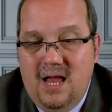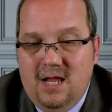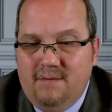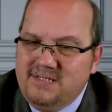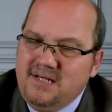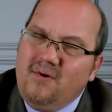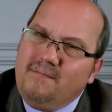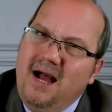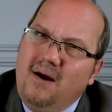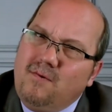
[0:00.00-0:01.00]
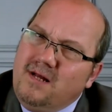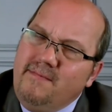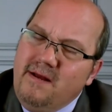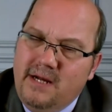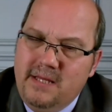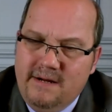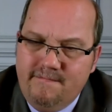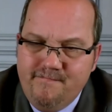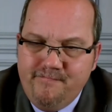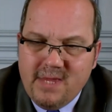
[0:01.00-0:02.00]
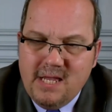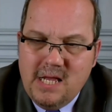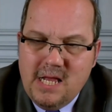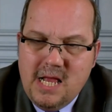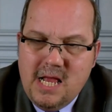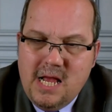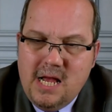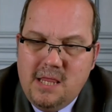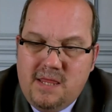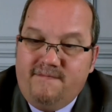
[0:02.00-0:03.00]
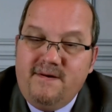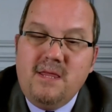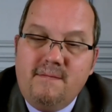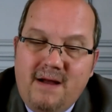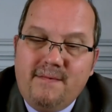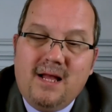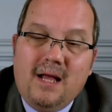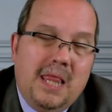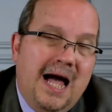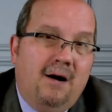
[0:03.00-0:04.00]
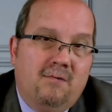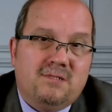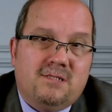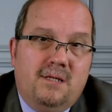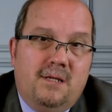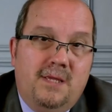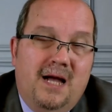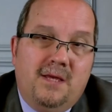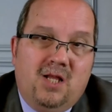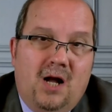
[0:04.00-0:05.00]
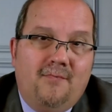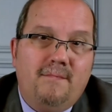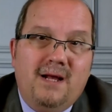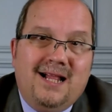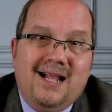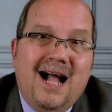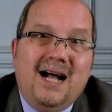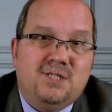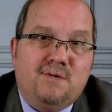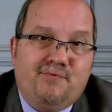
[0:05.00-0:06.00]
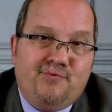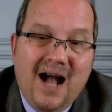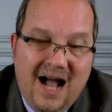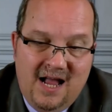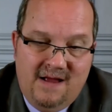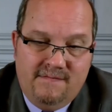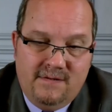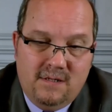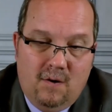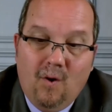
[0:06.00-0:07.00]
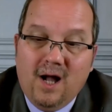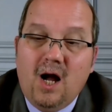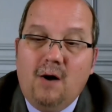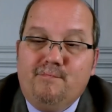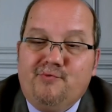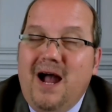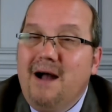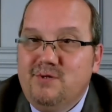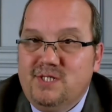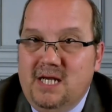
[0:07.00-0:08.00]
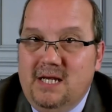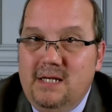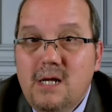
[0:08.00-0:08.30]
You might say, well, Matt, what do you mean by that? The Fifth Amendment allows that the government cannot deprive one of property.